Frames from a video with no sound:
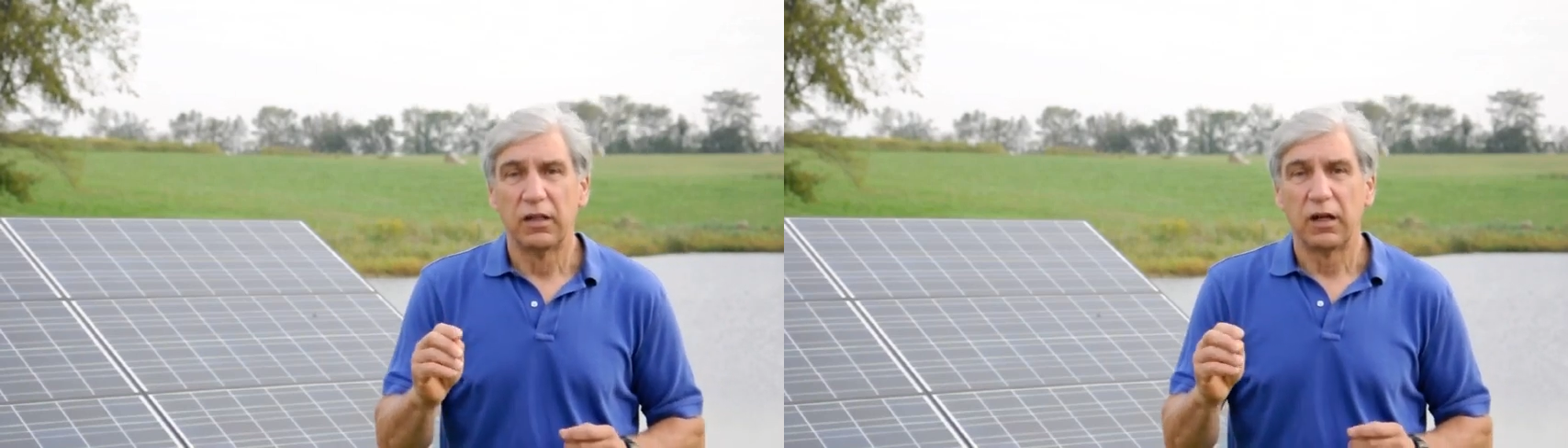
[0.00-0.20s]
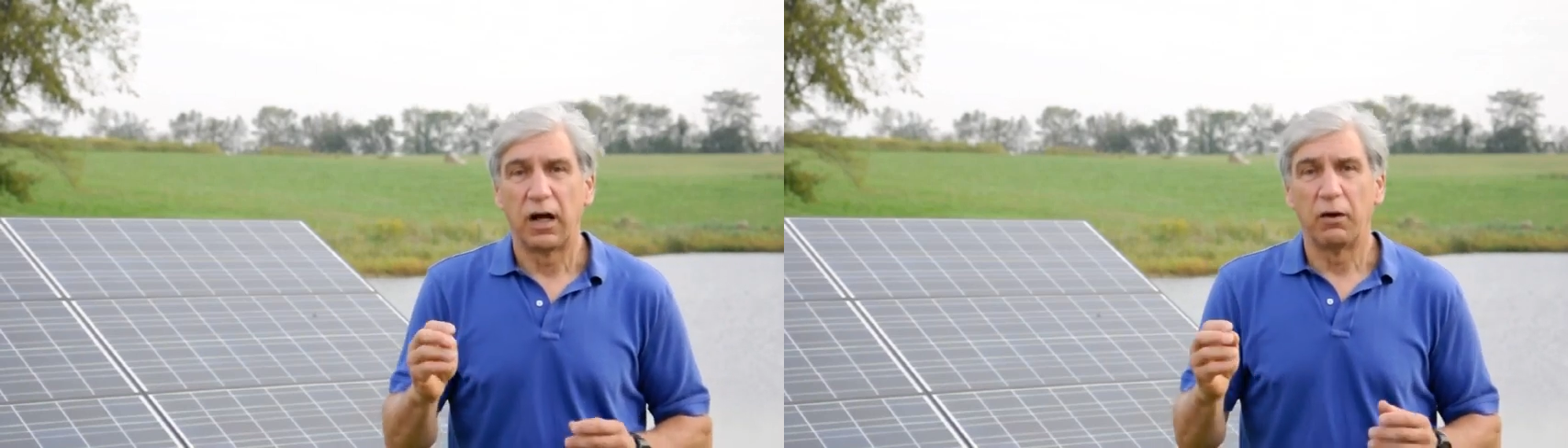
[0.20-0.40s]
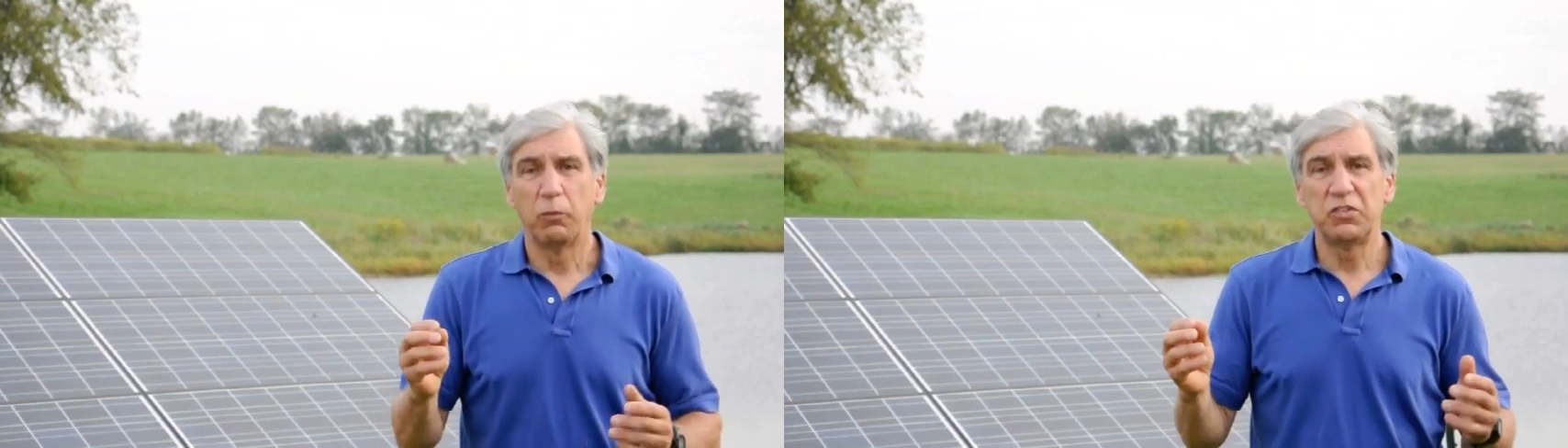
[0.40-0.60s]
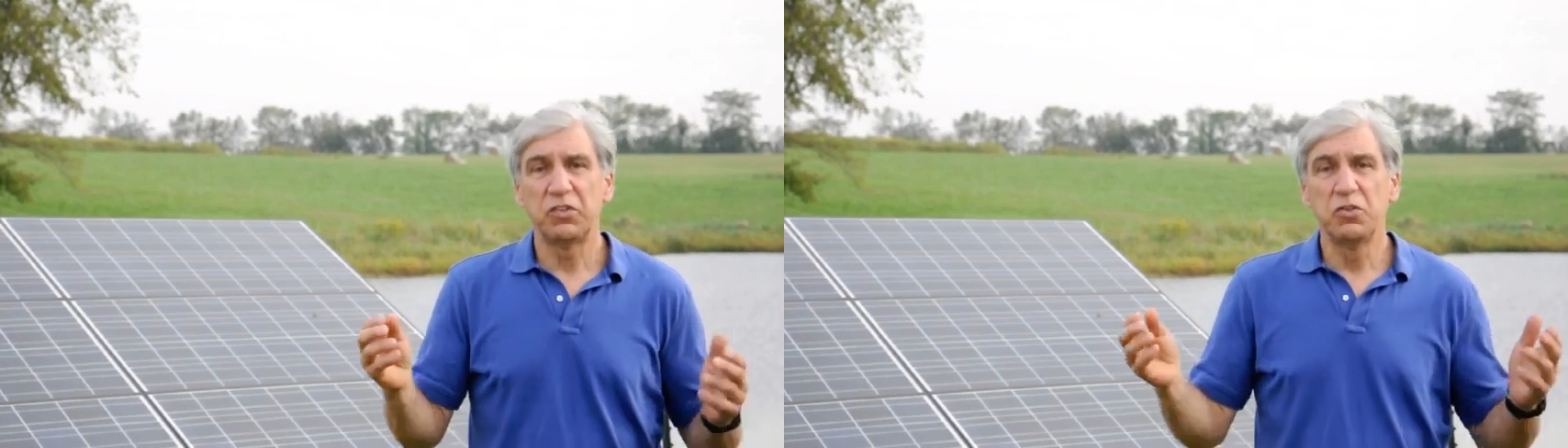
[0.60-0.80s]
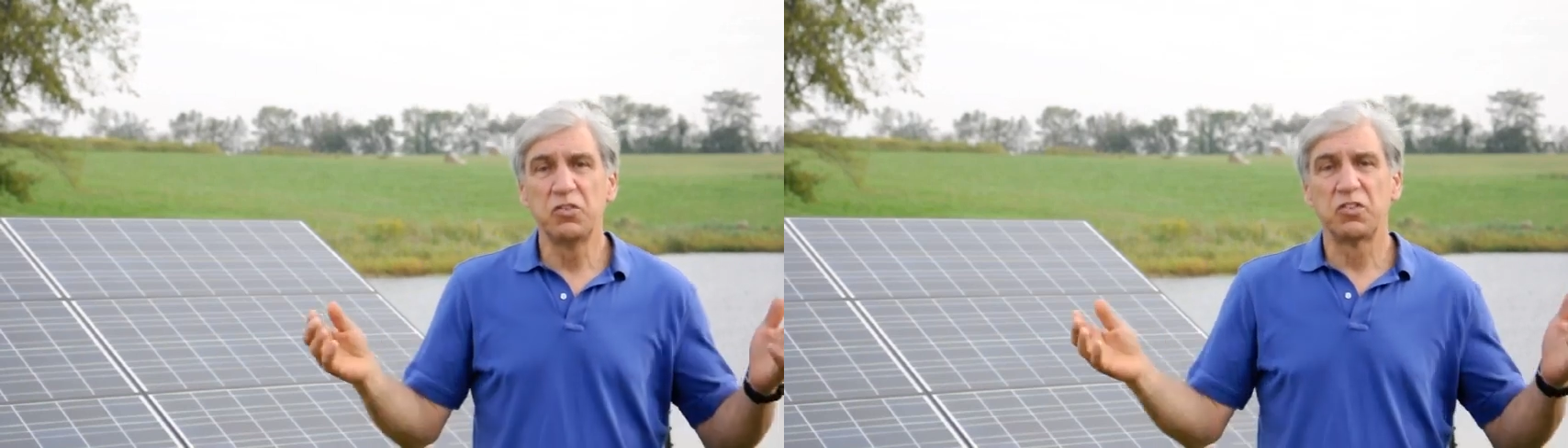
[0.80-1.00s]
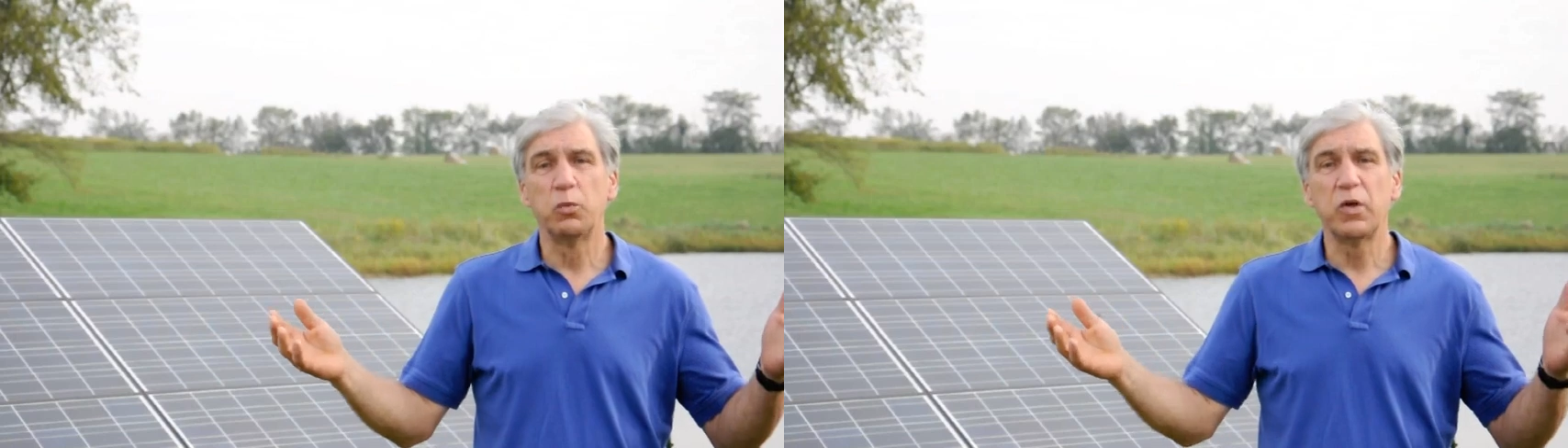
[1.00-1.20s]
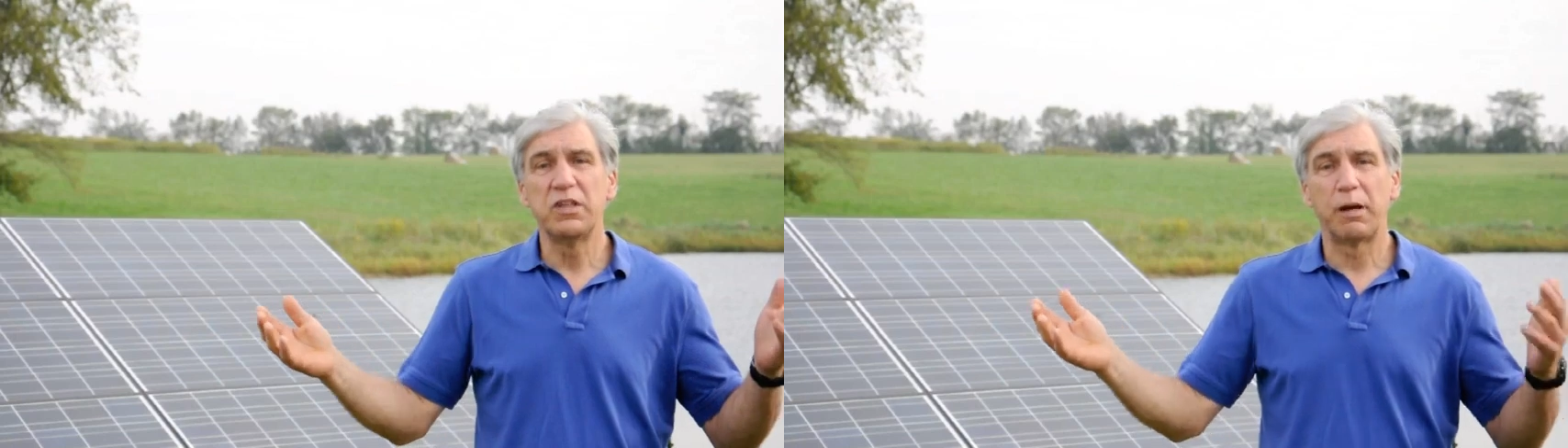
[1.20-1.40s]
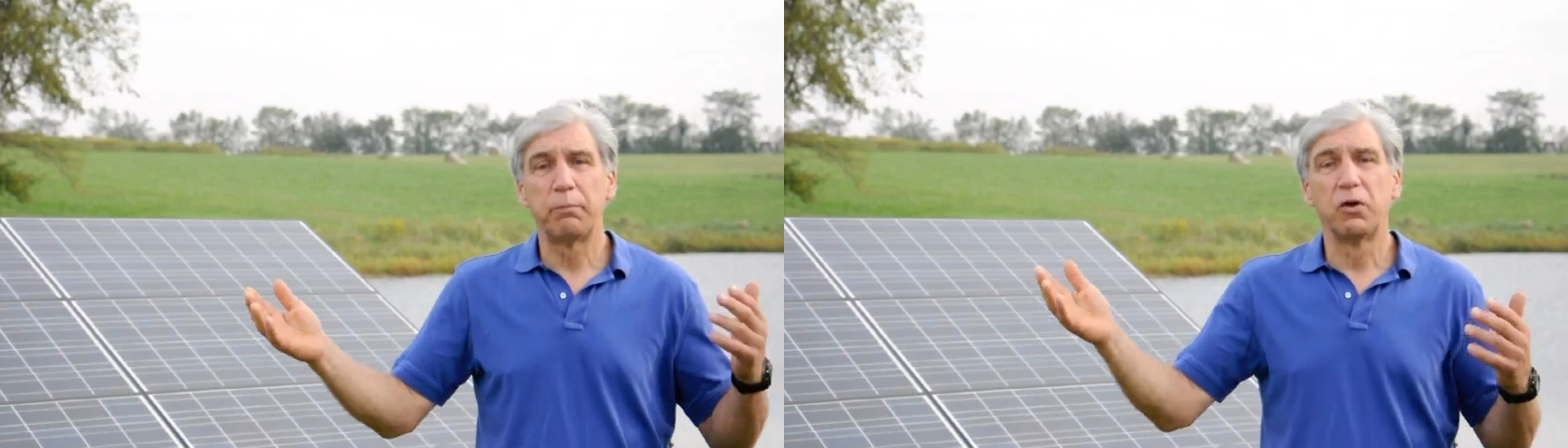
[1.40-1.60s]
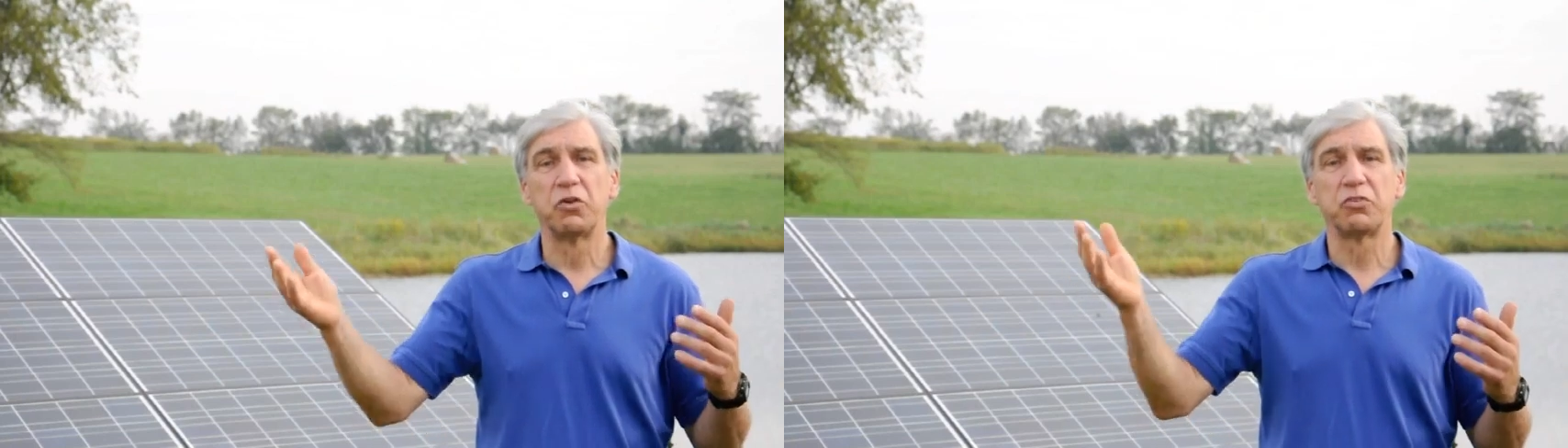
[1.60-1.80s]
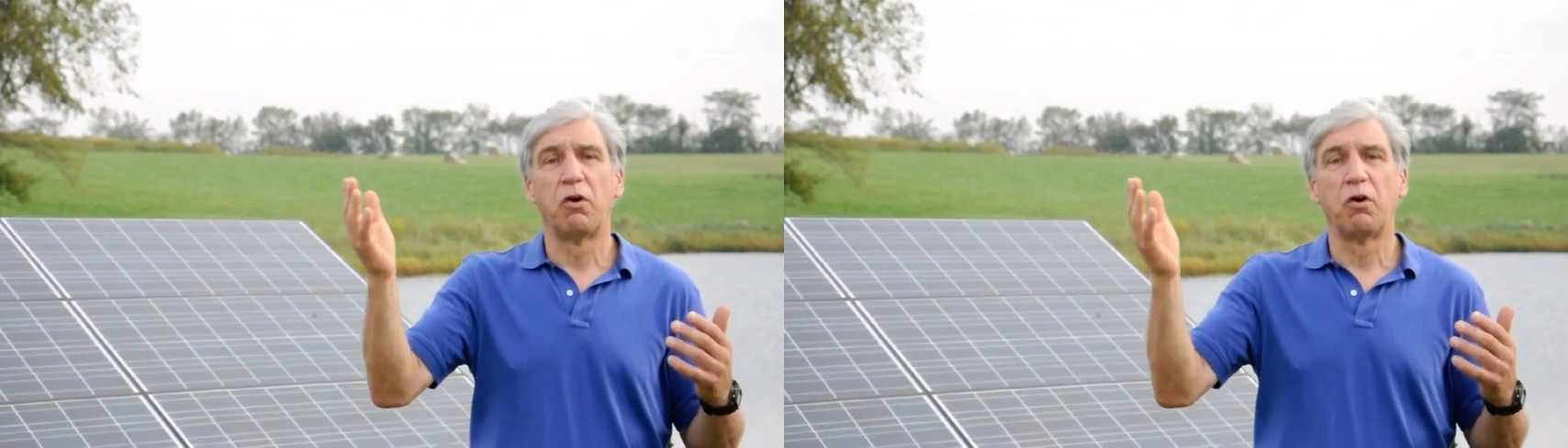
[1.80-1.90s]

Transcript: Uh, we should use the wind that blows